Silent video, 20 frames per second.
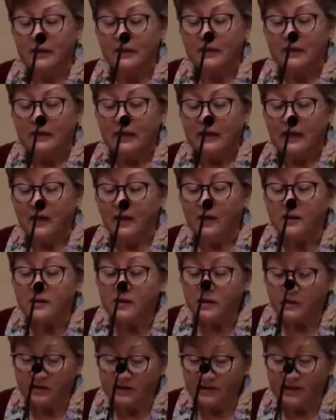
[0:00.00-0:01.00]
I also
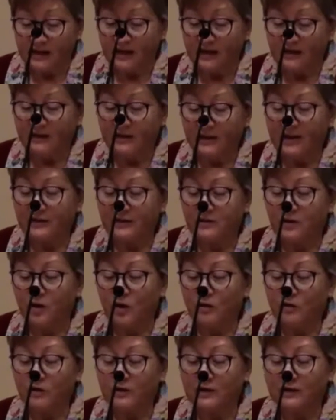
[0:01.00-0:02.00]
said that
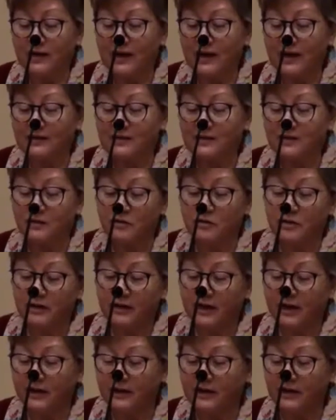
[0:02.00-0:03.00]
over the last
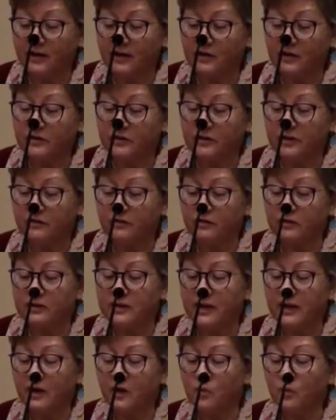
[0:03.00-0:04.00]
38 years, give or
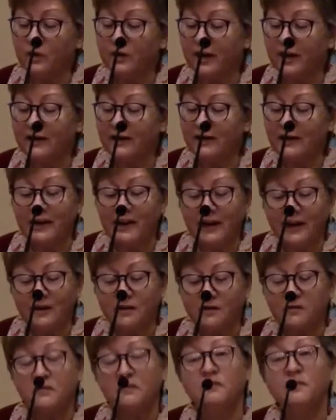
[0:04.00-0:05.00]
take, we had eight
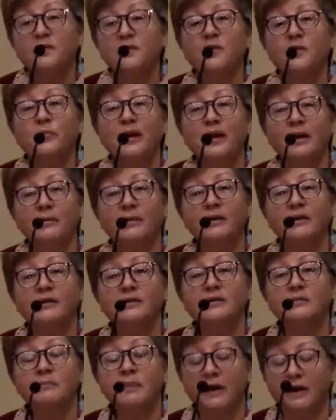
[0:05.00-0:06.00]
fur babies
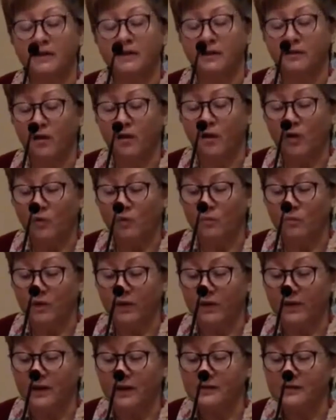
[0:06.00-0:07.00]
make their home with
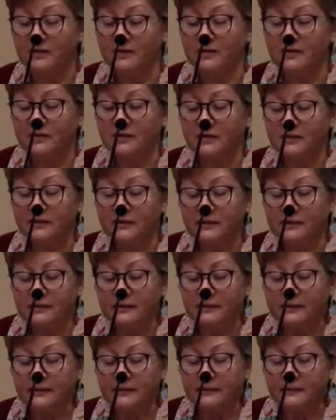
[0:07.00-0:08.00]
us.
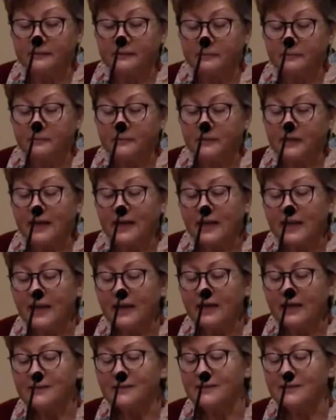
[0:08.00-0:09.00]
I
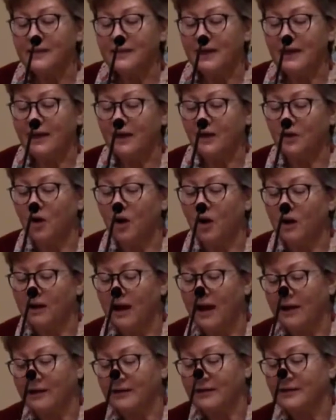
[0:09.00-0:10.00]
can't say in all
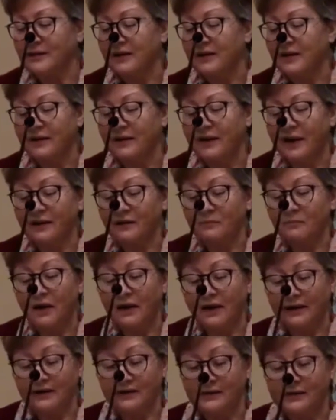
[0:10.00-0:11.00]
honesty that my
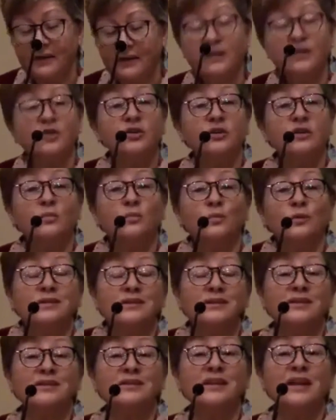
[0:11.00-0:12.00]
intention was the
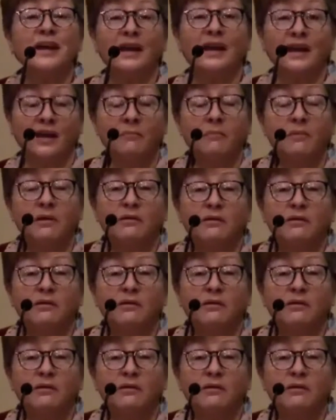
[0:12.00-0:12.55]
same